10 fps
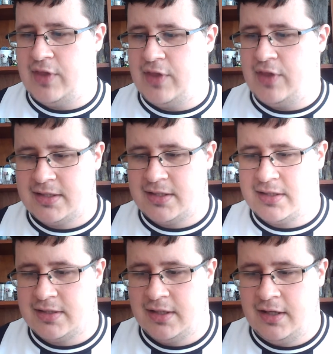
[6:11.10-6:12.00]

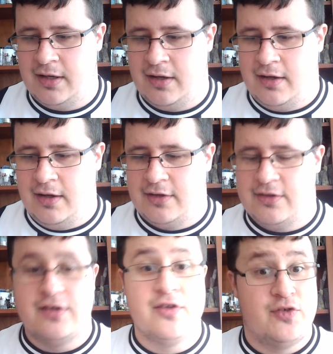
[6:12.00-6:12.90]
with
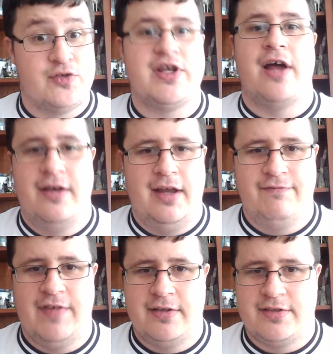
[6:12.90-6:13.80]
this
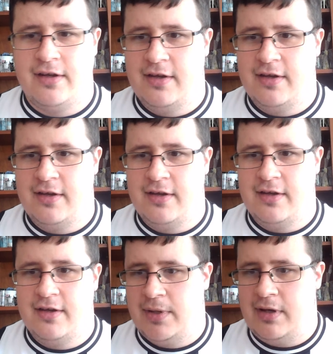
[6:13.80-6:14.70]
sudden
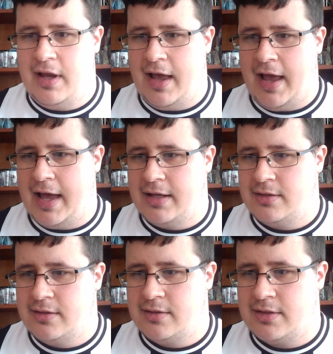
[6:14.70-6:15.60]

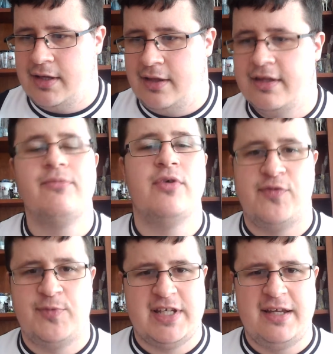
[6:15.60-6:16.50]
investment,
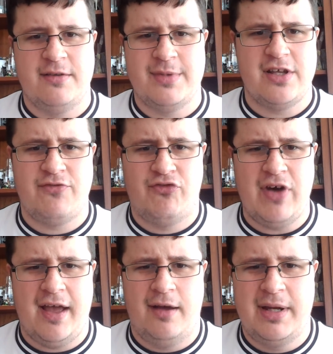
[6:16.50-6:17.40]
and they would have
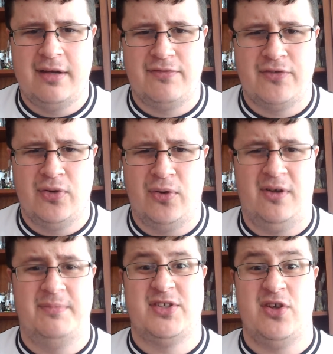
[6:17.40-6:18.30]
seen them as a
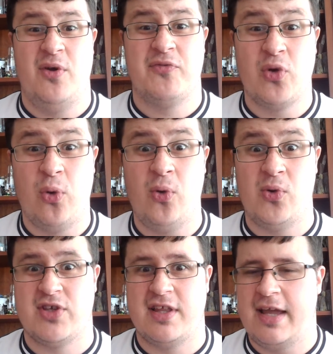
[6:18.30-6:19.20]
threat. I mean, of
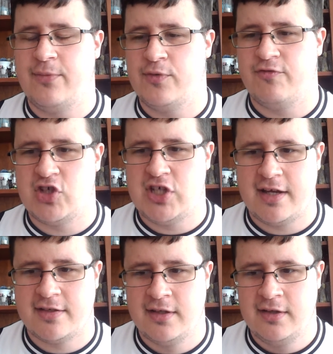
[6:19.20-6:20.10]
course
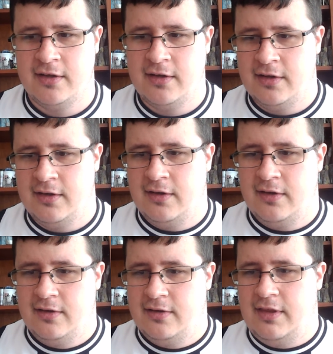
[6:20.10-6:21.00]
they would reject